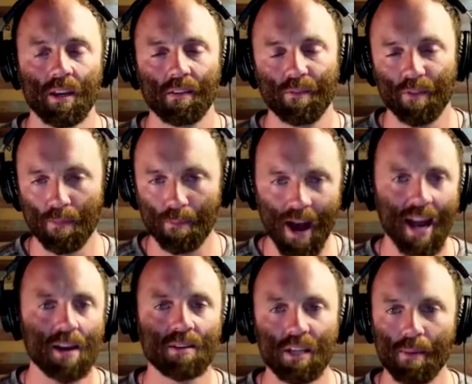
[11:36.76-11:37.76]
for
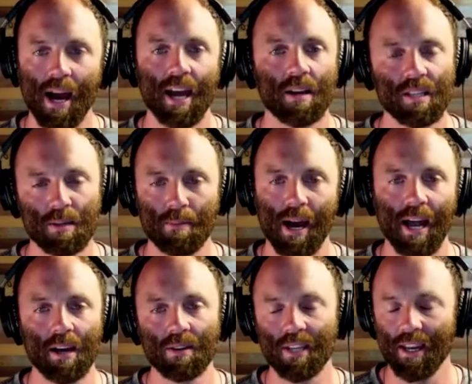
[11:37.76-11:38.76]
miles and miles and
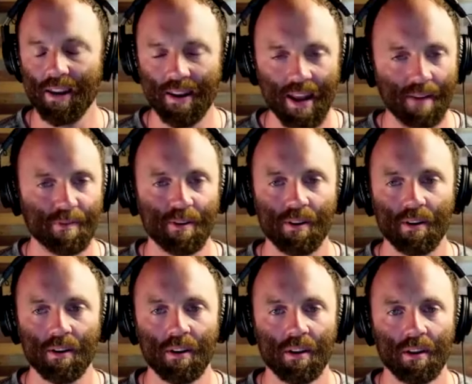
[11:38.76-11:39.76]
miles and
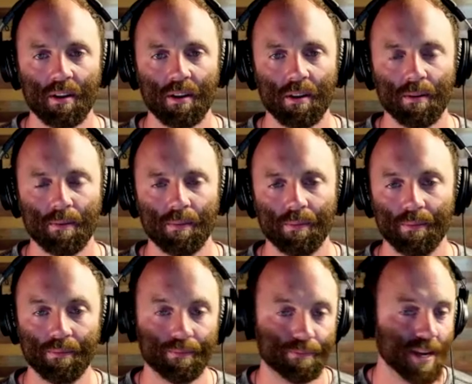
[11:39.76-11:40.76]
never
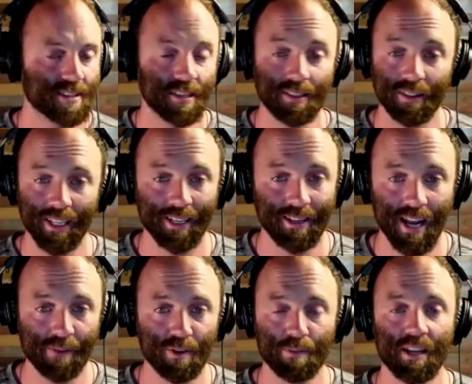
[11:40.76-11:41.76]

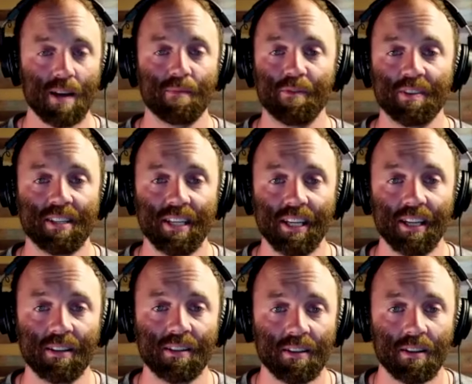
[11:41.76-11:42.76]
become
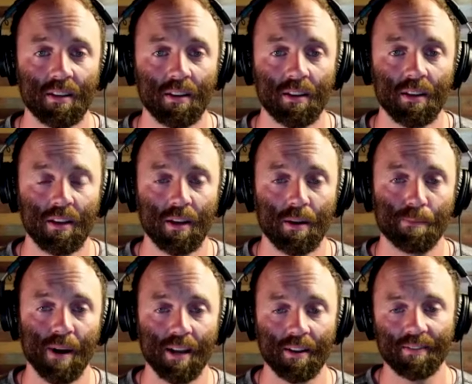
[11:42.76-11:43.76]
fatigued.
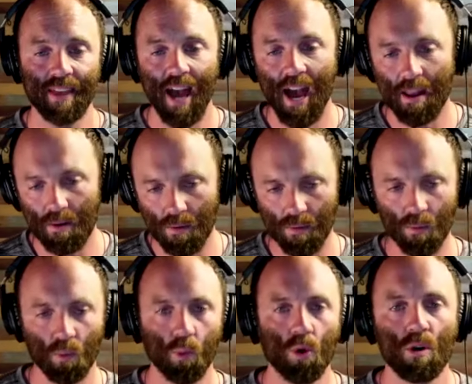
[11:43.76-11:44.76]
But that
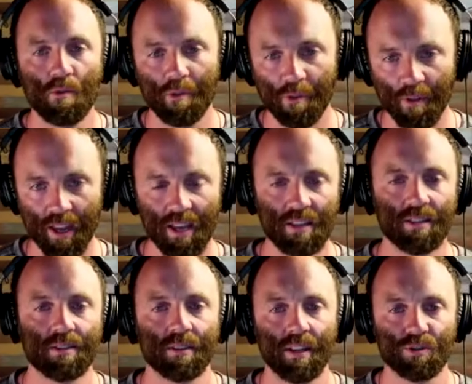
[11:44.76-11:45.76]
wolf
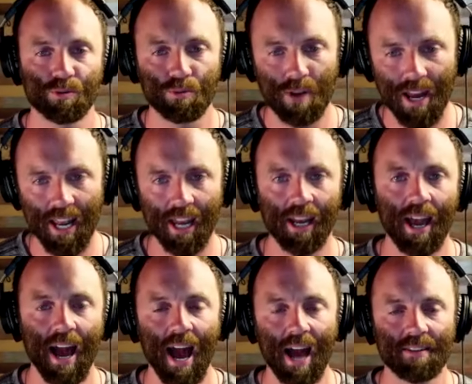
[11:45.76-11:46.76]
is running
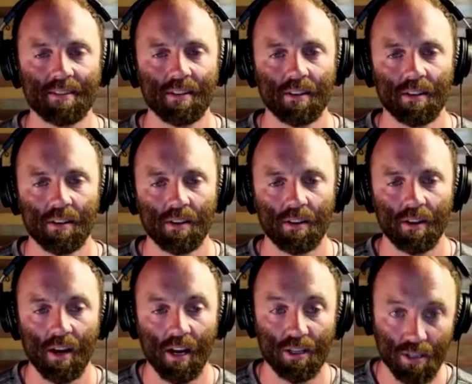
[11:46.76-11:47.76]
at
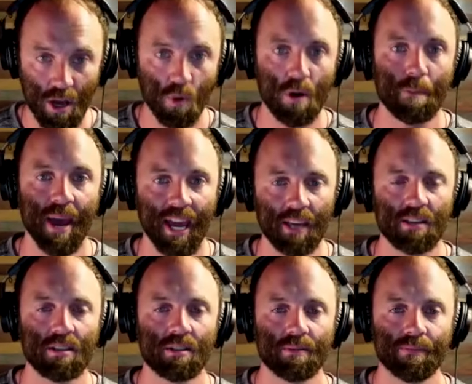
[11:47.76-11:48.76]
a slower
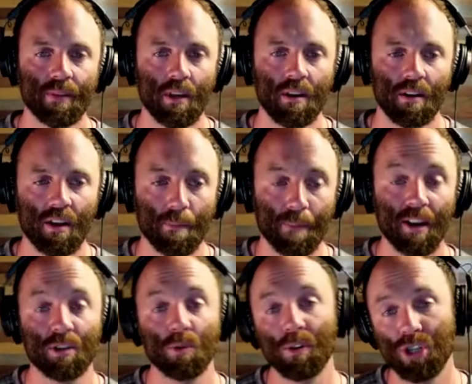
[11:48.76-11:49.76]
pace compared
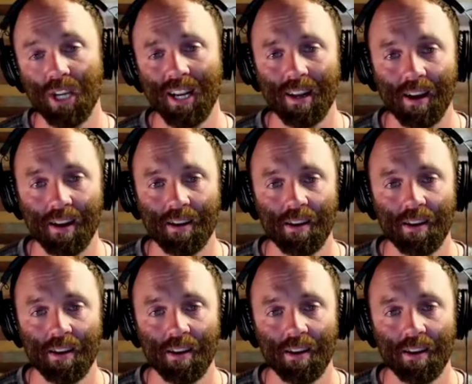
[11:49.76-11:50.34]
to a cheetah,